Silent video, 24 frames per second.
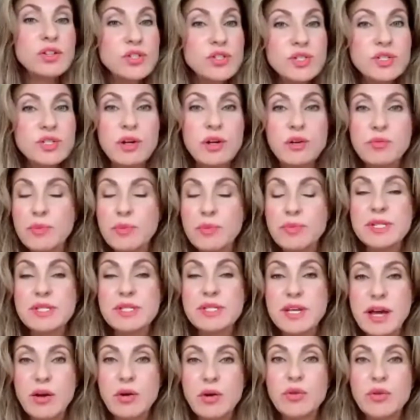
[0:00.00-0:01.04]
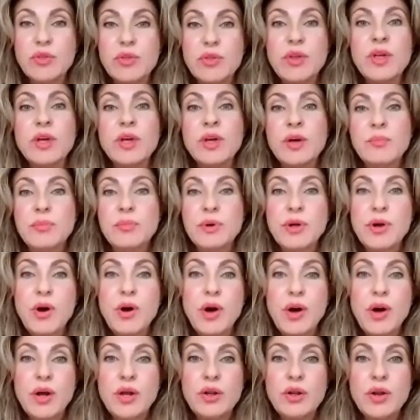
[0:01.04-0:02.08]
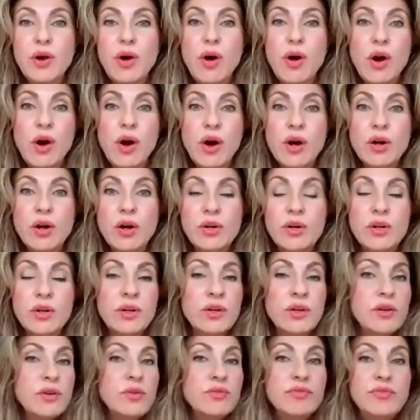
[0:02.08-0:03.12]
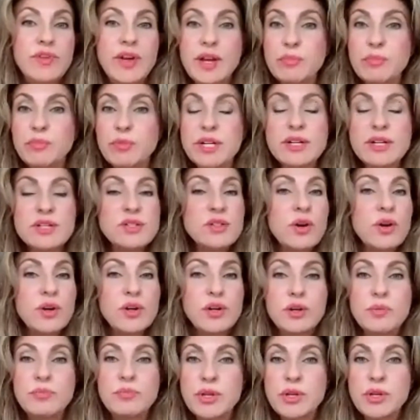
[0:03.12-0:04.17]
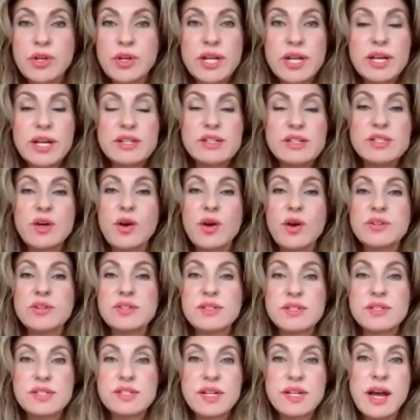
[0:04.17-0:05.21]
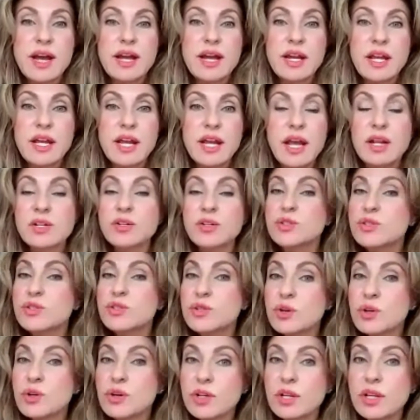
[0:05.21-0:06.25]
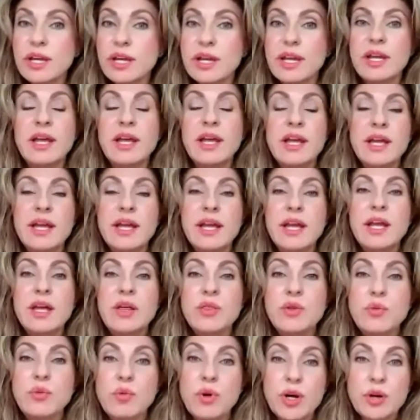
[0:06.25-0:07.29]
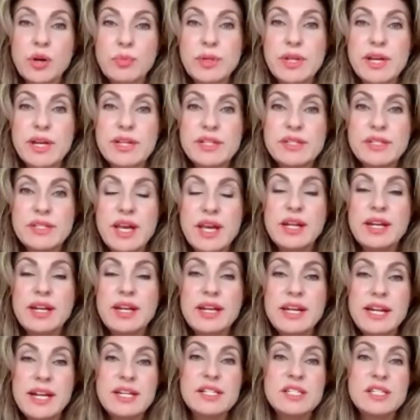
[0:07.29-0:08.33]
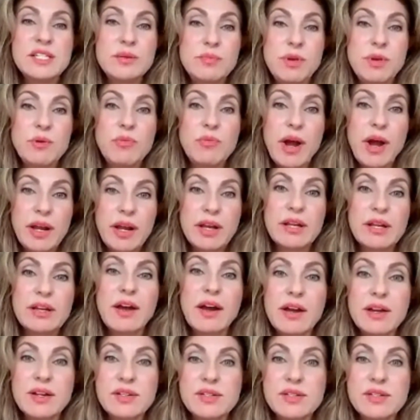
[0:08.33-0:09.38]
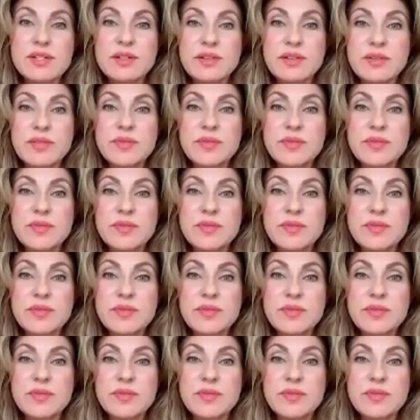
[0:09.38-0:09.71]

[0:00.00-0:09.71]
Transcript: just on women's health, but on our families, our communities, on society, and certainly in the workplace. And it needs to be recognized.